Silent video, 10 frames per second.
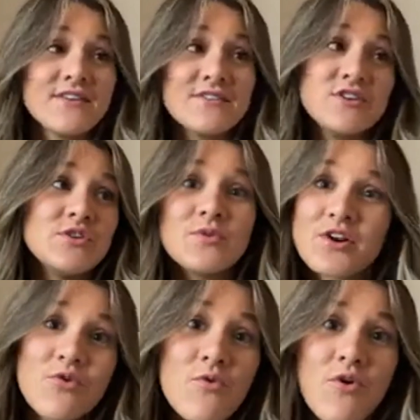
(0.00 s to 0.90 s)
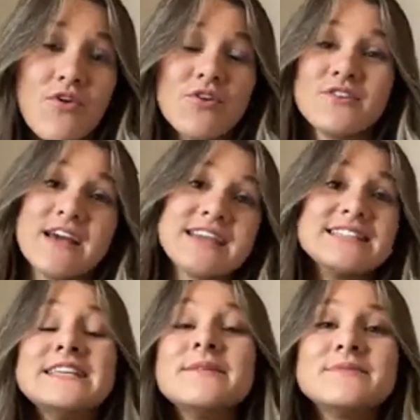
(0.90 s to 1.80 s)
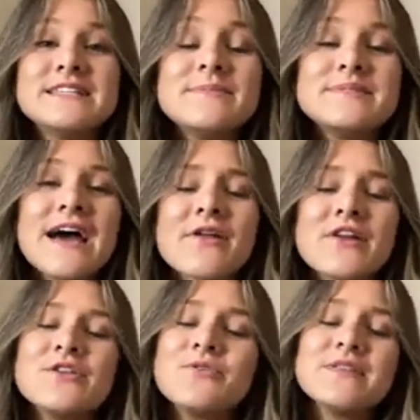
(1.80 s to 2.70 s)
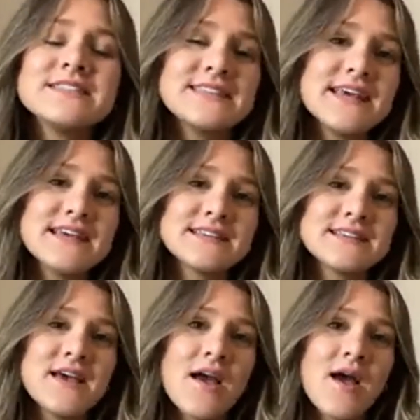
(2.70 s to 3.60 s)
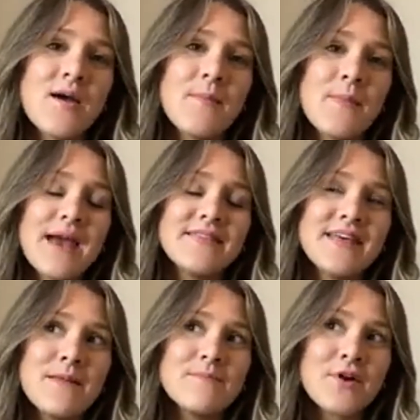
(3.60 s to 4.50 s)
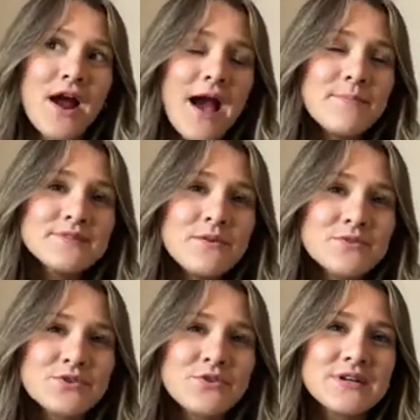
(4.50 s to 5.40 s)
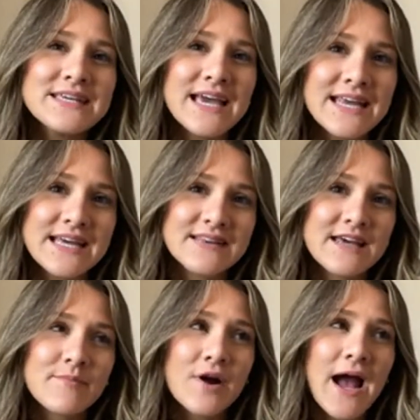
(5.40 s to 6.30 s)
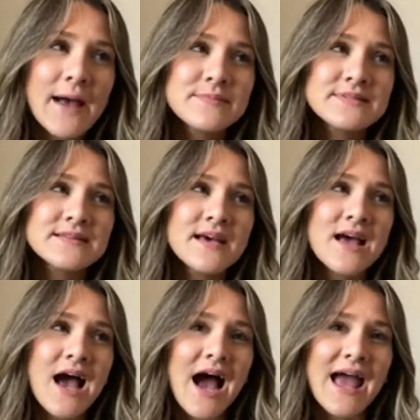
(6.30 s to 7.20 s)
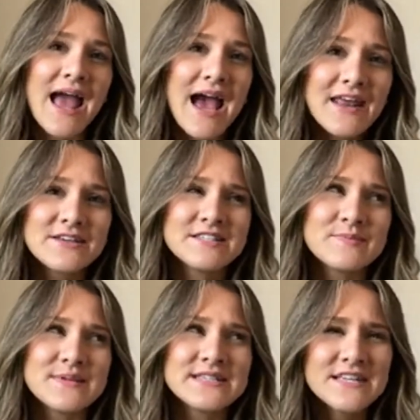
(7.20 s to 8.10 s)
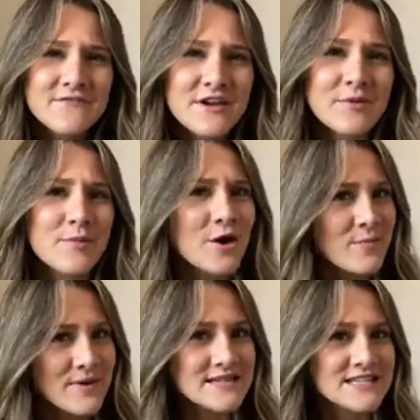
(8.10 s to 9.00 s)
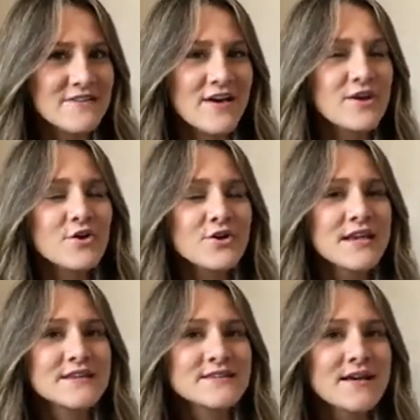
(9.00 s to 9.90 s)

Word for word: you weren't cool. Like deep down, I knew these things and that perhaps I was created. Like perhaps I had a specific purpose if I couldn't